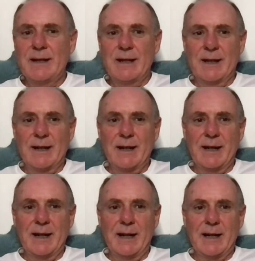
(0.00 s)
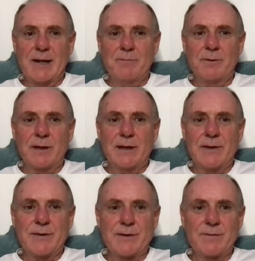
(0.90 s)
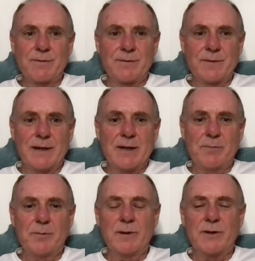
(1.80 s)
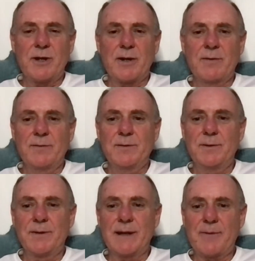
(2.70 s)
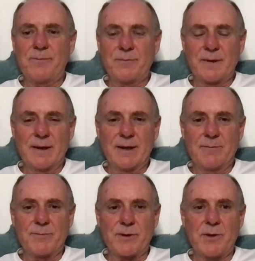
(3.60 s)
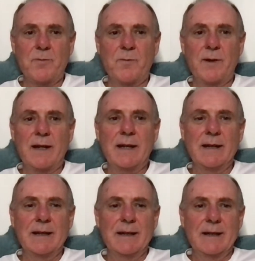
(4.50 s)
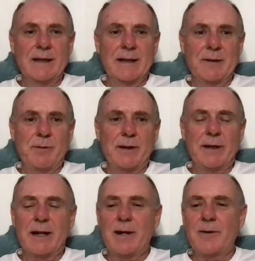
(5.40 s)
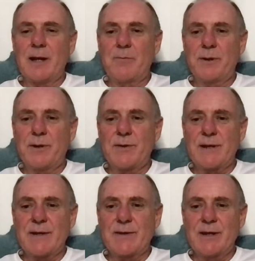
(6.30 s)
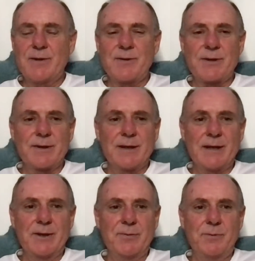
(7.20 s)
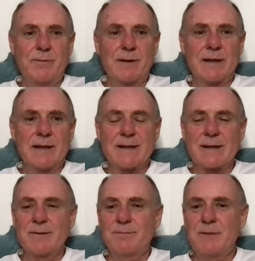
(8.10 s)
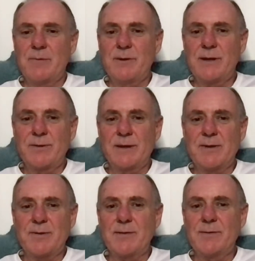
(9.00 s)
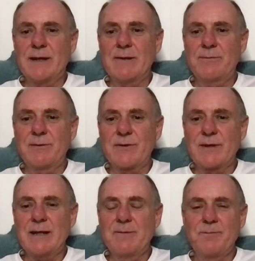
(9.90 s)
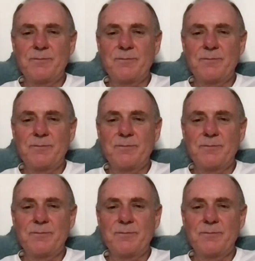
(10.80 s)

and I'm looking to find a publisher for that. So hopefully, depending on how that process goes, it could be released maybe in 2025, we'll see.